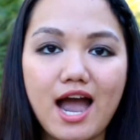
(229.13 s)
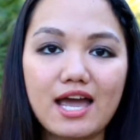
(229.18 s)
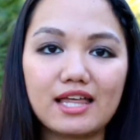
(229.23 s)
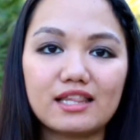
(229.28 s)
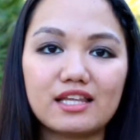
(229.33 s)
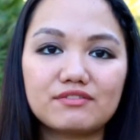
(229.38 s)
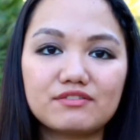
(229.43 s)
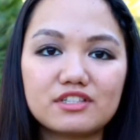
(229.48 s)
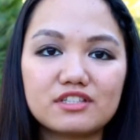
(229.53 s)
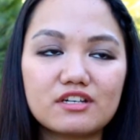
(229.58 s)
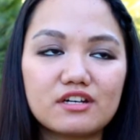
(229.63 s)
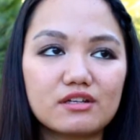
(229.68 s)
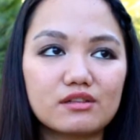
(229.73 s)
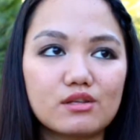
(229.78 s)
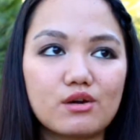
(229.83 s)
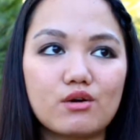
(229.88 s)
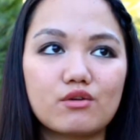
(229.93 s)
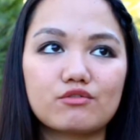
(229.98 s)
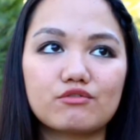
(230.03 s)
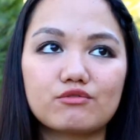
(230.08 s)
I left it
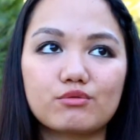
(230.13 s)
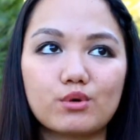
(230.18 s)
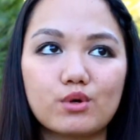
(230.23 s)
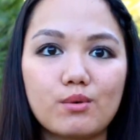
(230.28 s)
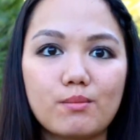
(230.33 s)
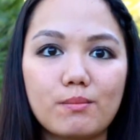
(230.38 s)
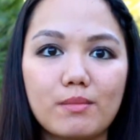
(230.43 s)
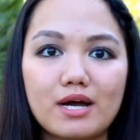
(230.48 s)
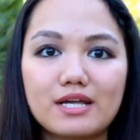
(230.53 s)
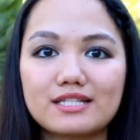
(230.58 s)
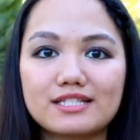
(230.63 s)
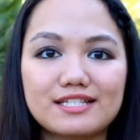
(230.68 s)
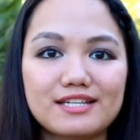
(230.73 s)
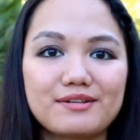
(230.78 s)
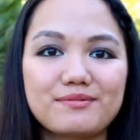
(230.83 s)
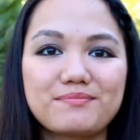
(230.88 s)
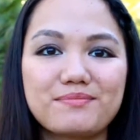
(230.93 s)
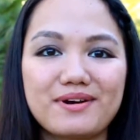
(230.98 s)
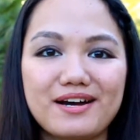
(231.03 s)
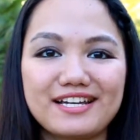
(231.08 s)
alone for months
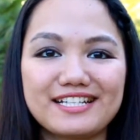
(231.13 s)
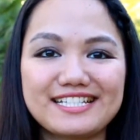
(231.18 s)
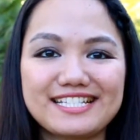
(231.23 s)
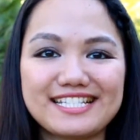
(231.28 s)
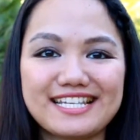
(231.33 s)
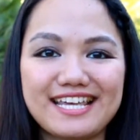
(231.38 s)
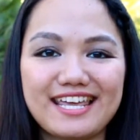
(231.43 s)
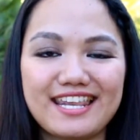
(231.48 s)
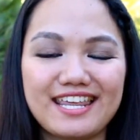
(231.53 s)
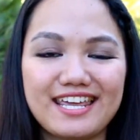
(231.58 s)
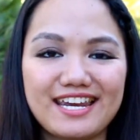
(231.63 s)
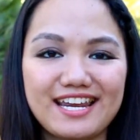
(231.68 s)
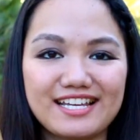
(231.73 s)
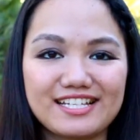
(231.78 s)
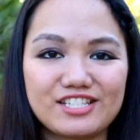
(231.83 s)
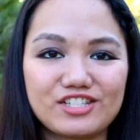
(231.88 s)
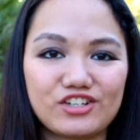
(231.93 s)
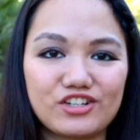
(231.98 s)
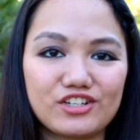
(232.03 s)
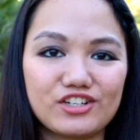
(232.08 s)
and months, and then
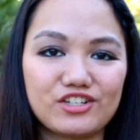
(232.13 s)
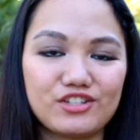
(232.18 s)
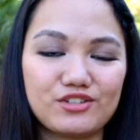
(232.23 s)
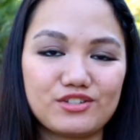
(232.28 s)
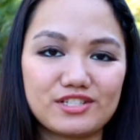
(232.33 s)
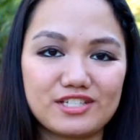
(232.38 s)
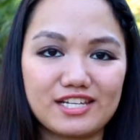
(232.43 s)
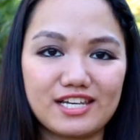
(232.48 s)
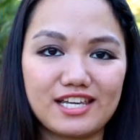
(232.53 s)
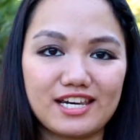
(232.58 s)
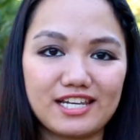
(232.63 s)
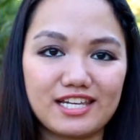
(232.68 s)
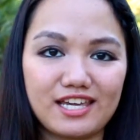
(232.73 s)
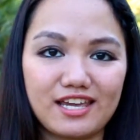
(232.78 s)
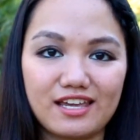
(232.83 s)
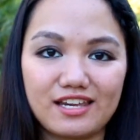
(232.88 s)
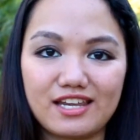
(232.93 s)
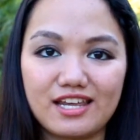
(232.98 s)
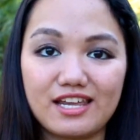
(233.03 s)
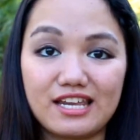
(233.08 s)
I started using it
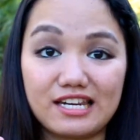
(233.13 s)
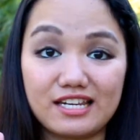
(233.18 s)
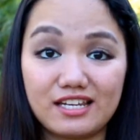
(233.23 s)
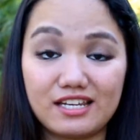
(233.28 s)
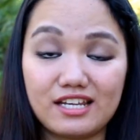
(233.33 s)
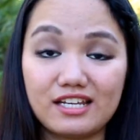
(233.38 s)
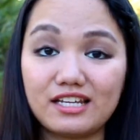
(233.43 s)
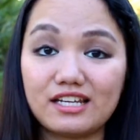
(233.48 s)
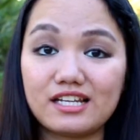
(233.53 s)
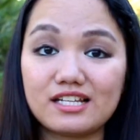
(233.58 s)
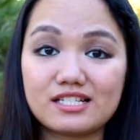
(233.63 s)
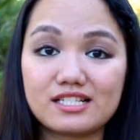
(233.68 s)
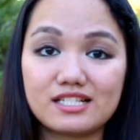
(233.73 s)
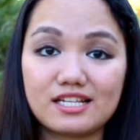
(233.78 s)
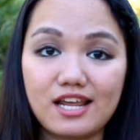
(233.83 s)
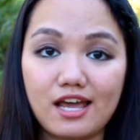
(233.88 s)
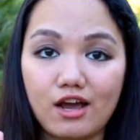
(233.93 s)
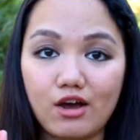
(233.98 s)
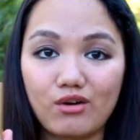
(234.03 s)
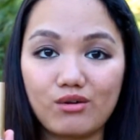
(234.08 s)
again, and it is
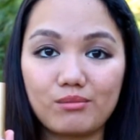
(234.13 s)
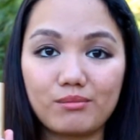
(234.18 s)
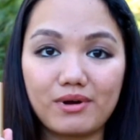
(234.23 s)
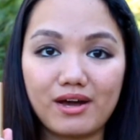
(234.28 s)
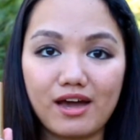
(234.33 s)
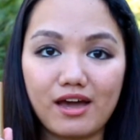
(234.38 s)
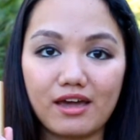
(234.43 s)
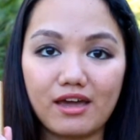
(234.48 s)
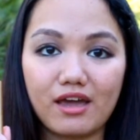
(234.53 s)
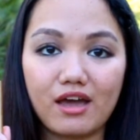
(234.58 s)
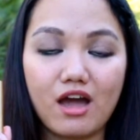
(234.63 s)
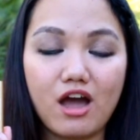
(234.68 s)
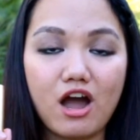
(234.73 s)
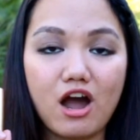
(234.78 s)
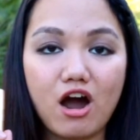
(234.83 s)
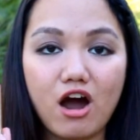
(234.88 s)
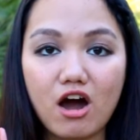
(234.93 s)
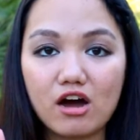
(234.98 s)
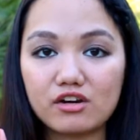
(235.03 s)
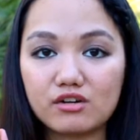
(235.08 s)
now my
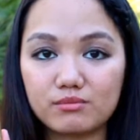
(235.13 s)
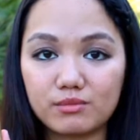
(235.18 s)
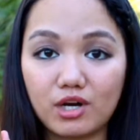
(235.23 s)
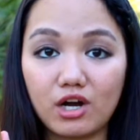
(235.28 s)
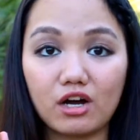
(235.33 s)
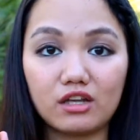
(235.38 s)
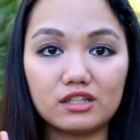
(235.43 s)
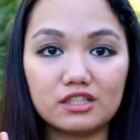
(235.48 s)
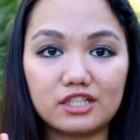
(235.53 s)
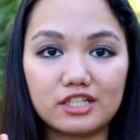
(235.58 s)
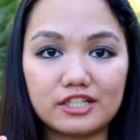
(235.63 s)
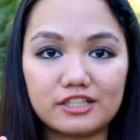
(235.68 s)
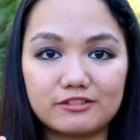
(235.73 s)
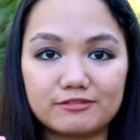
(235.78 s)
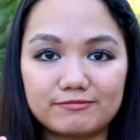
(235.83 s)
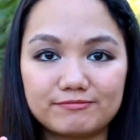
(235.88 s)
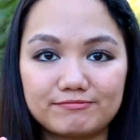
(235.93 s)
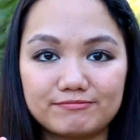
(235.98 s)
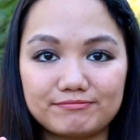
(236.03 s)
autumn color.